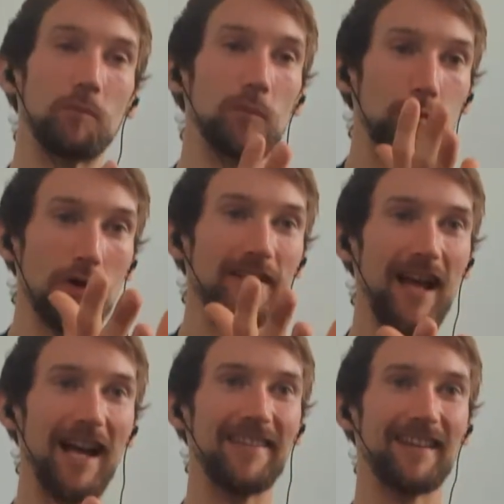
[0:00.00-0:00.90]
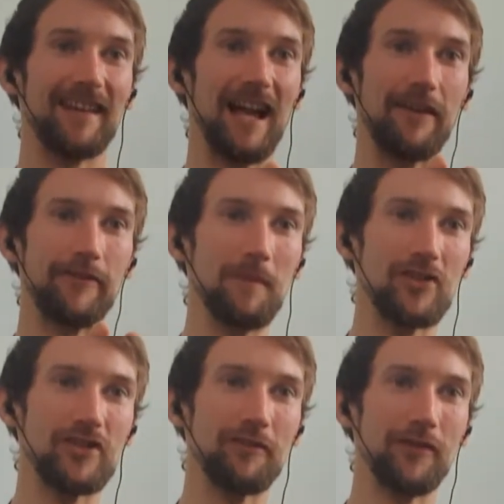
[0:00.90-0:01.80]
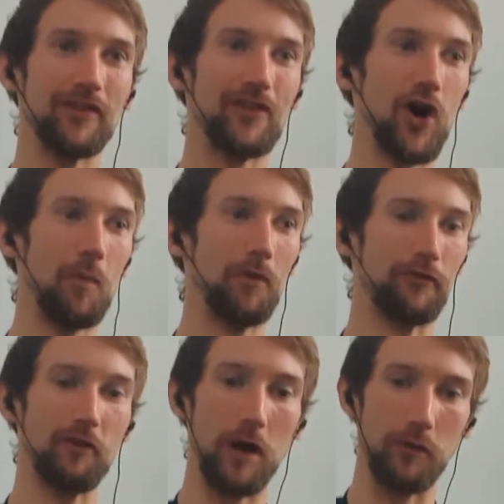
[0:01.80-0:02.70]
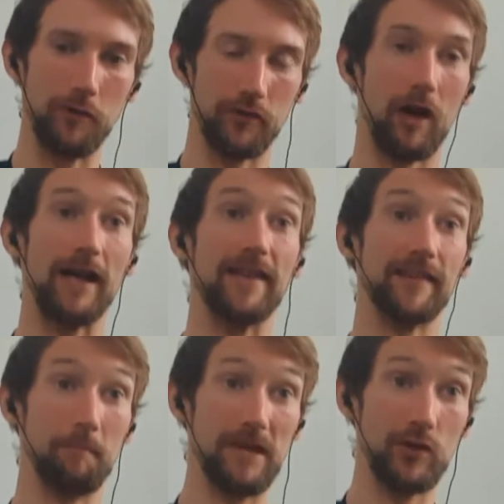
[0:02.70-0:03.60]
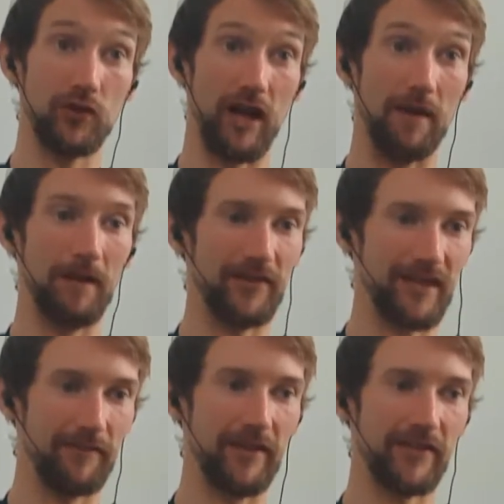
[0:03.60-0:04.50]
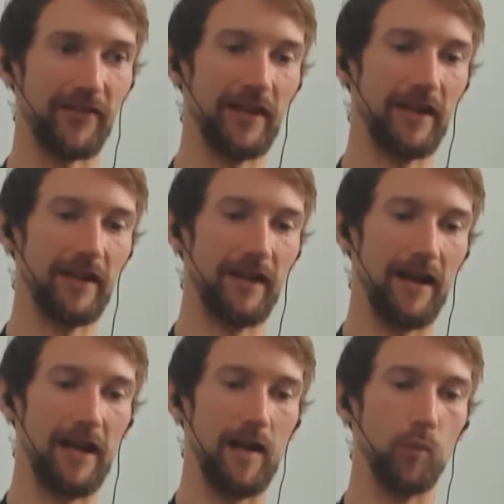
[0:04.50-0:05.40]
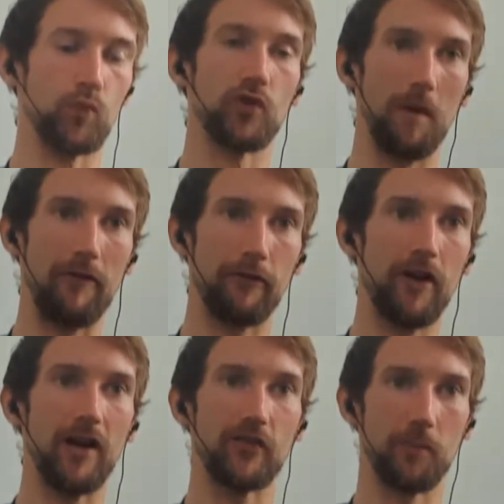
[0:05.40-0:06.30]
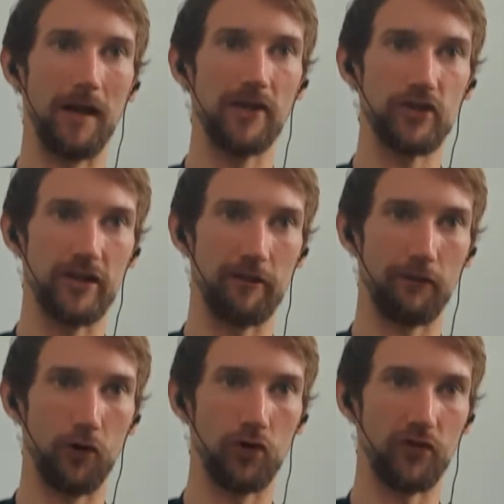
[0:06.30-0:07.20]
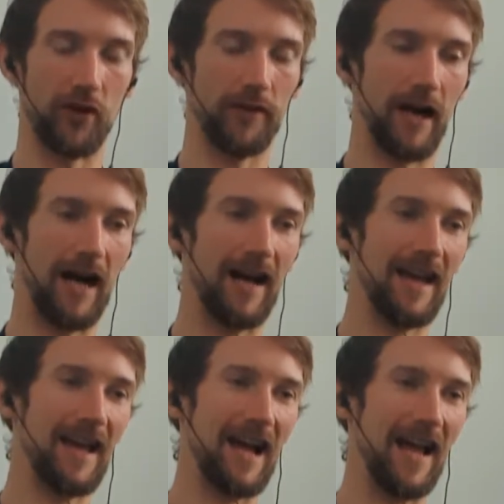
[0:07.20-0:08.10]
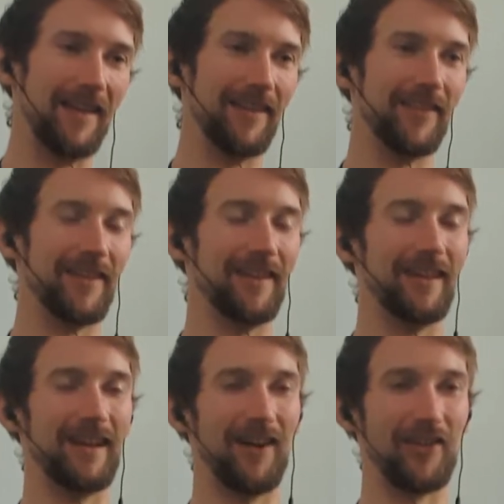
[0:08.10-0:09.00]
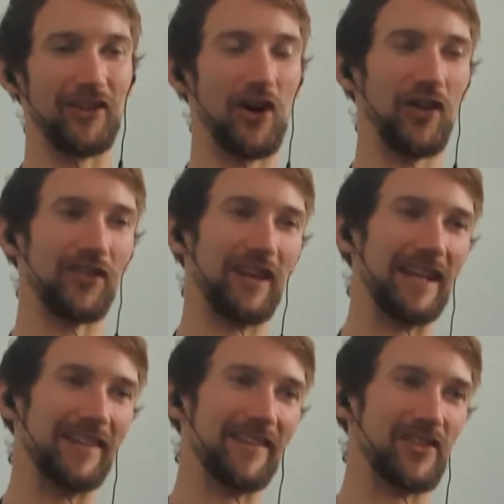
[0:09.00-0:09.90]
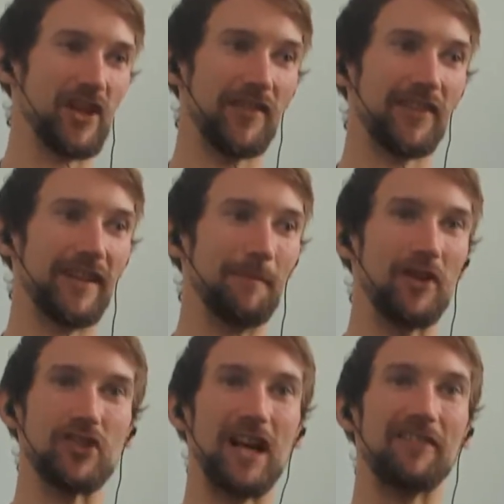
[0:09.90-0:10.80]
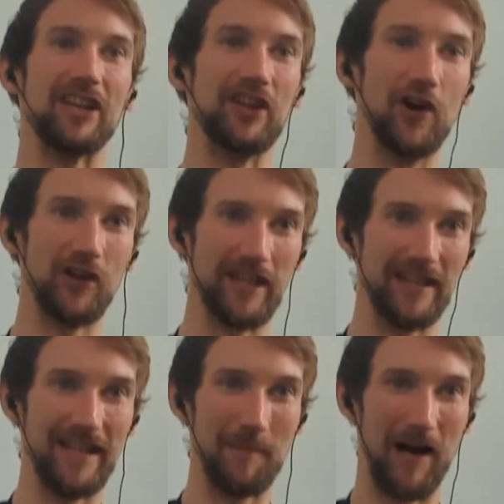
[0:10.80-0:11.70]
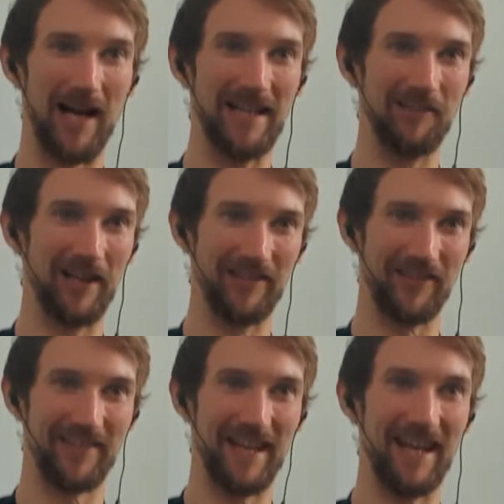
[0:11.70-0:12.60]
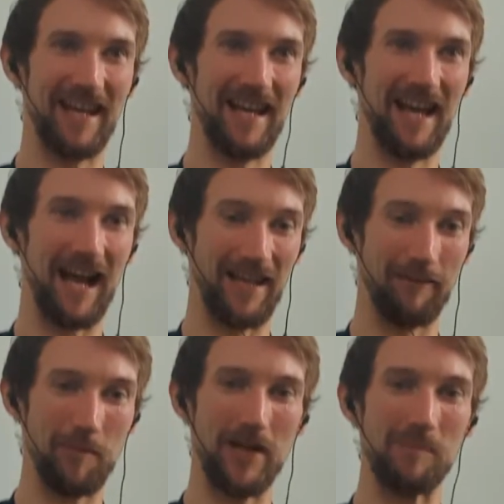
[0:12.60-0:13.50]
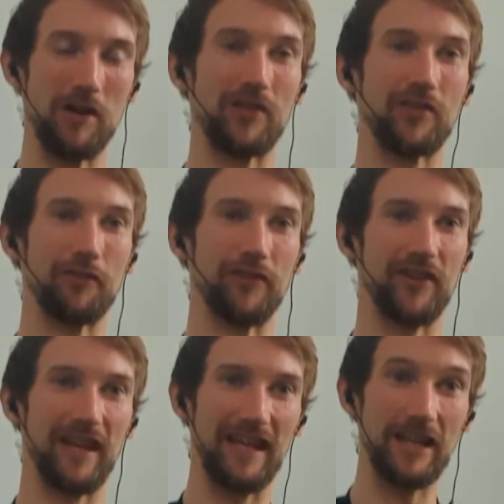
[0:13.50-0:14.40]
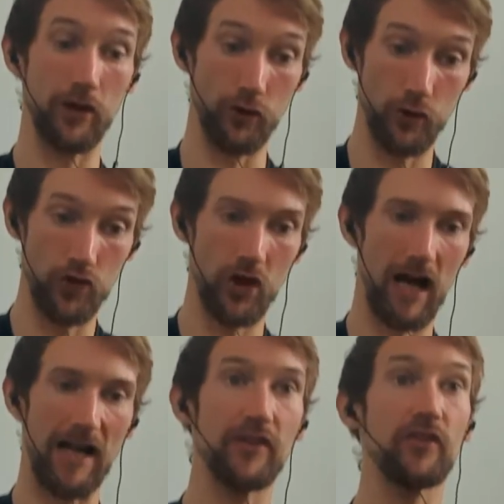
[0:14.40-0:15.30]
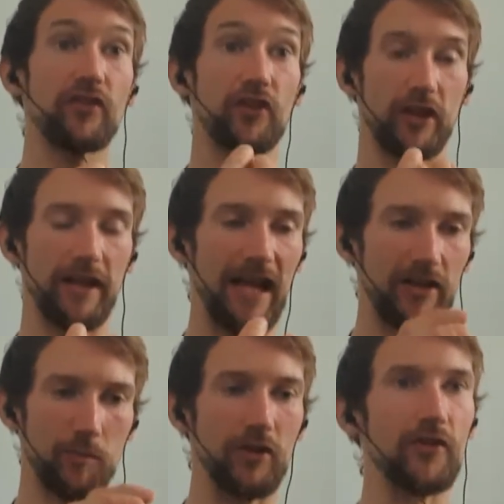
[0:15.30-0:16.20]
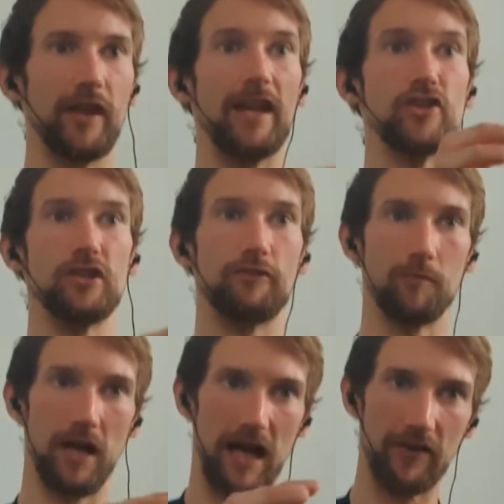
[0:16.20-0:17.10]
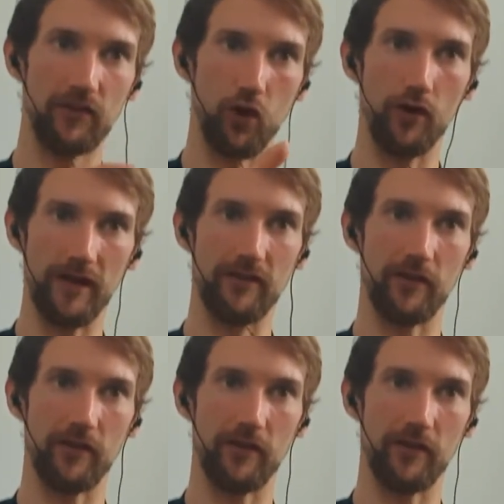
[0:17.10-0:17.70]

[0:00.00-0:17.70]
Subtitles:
bring that into life, imagine if it was a normal thing where we would write, it's a mealtime, let's give this some effort and some energy and a focus on that. And on the course, the lady is suggesting, imagine having a yogi dinner party where you sit and everybody brings something to eat. You use your hands to connect because the energy from your hands going into the